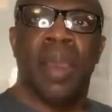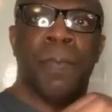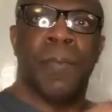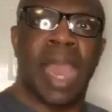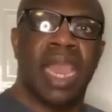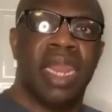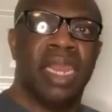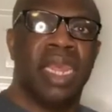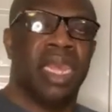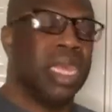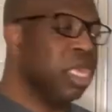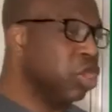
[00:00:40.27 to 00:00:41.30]
Mine
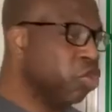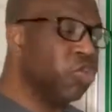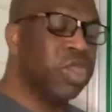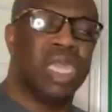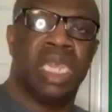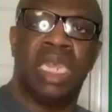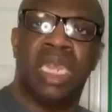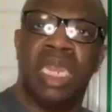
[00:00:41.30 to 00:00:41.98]
is to see the